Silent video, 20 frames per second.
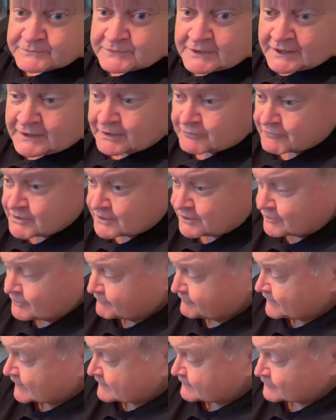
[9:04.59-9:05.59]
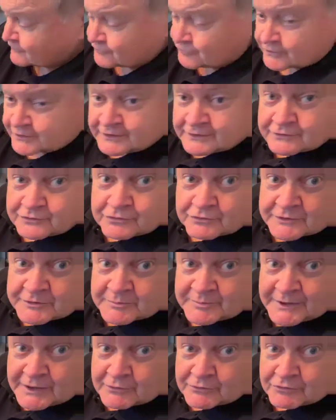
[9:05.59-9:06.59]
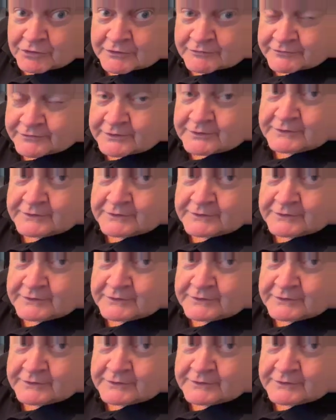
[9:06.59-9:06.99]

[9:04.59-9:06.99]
and get ready to find the circuit and turn the power off.